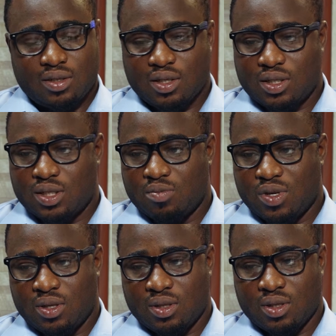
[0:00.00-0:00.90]
It's
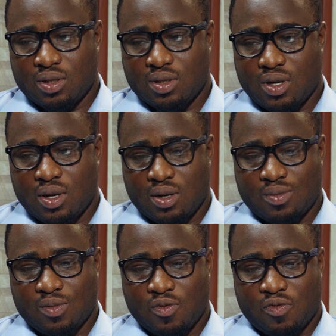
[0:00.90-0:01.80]
been
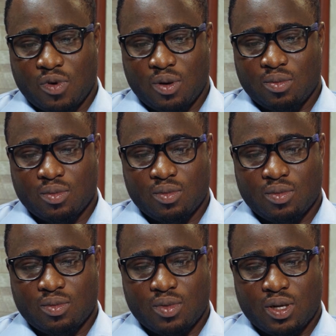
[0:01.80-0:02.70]
um,
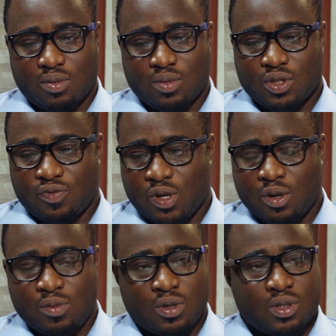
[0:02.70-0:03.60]
from um,
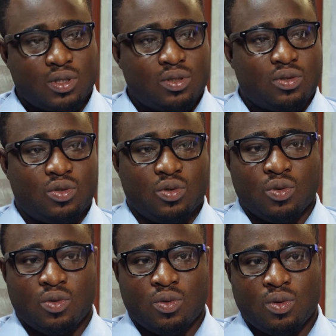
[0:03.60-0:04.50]
developers
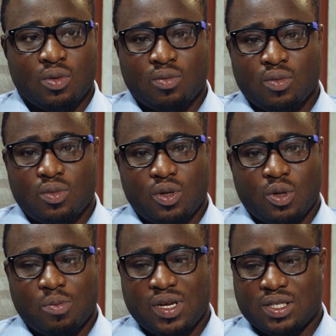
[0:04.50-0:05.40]
to, you
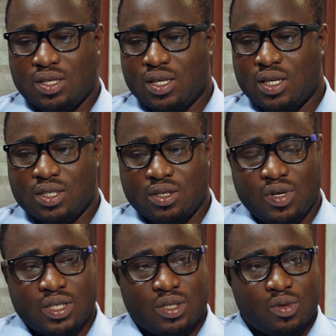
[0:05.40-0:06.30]
know, basically
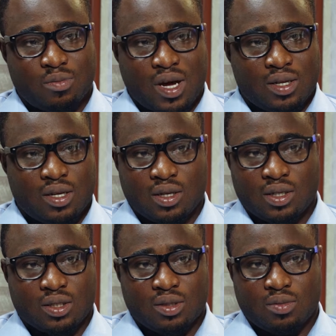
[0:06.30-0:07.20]
integrating with
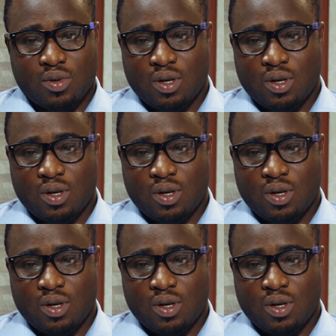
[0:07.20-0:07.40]
partners.